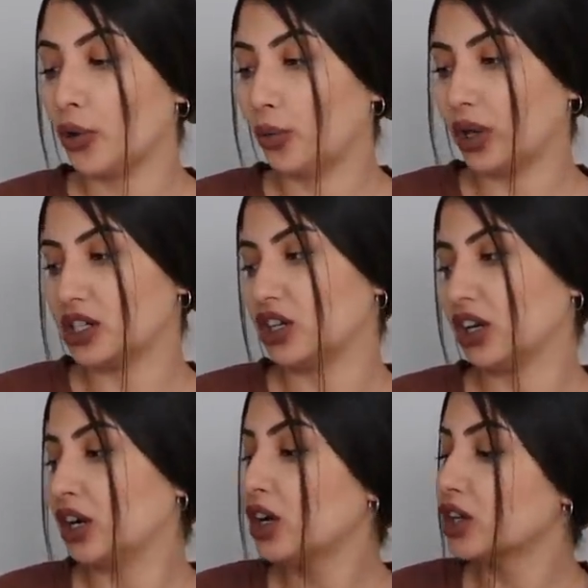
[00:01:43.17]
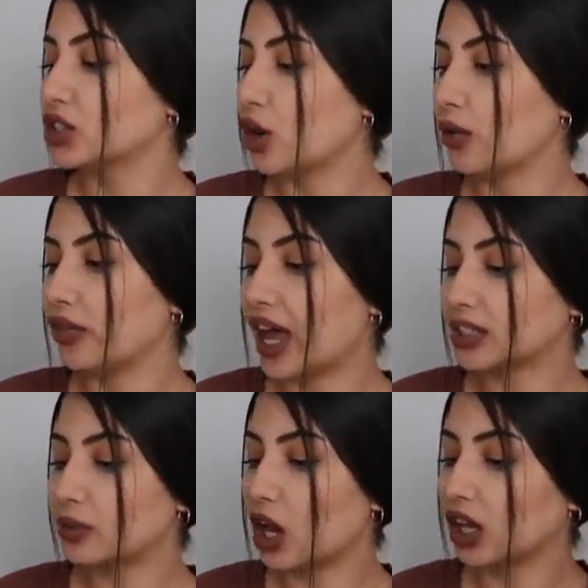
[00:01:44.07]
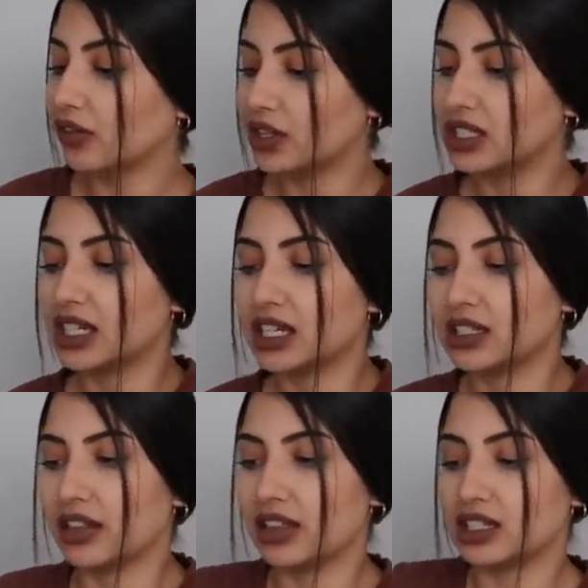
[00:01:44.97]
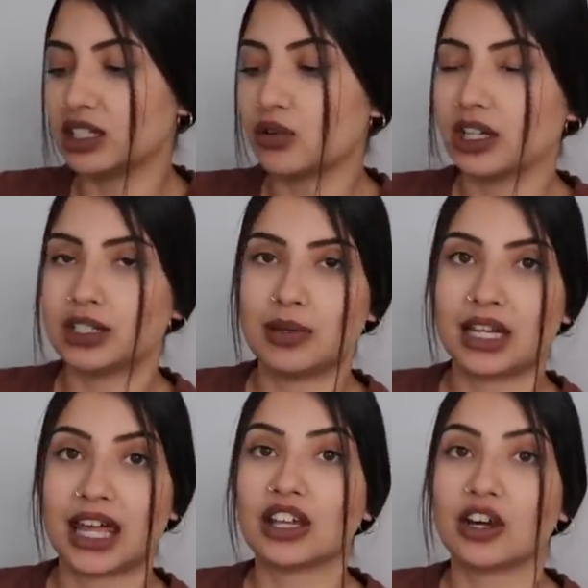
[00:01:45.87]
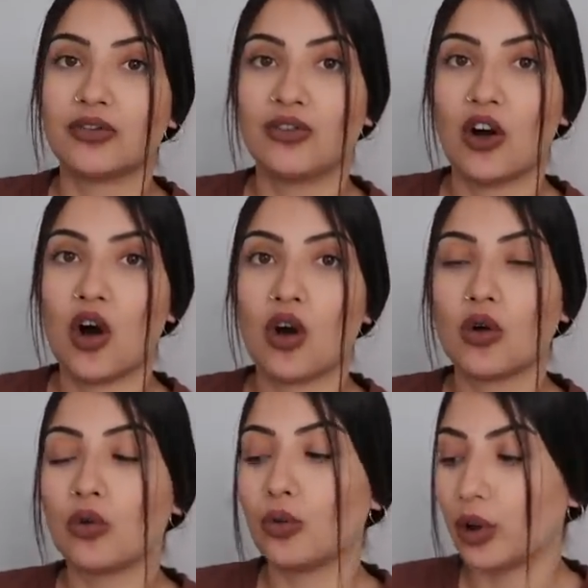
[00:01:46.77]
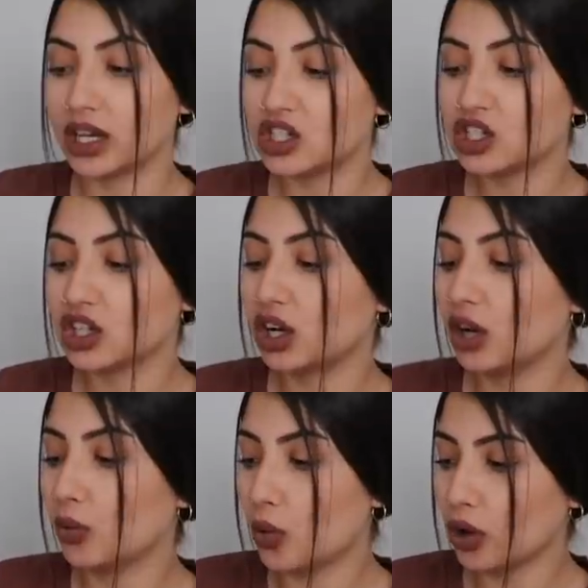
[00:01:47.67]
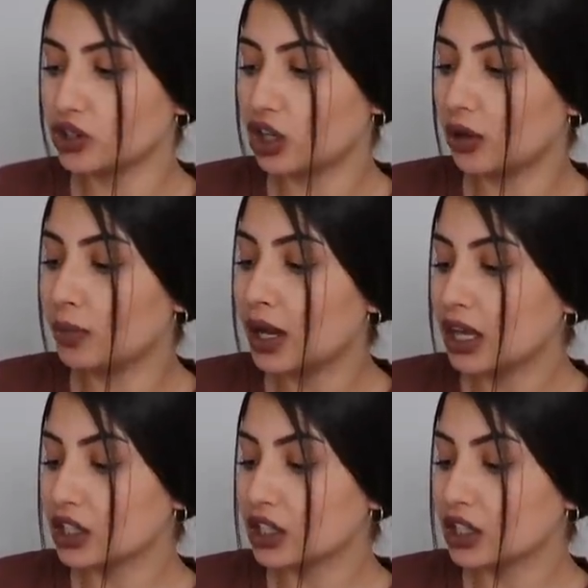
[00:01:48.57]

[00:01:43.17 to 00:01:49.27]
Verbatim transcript: winter. So that's what all of this is. This is going to be like their fall, winter wardrobe.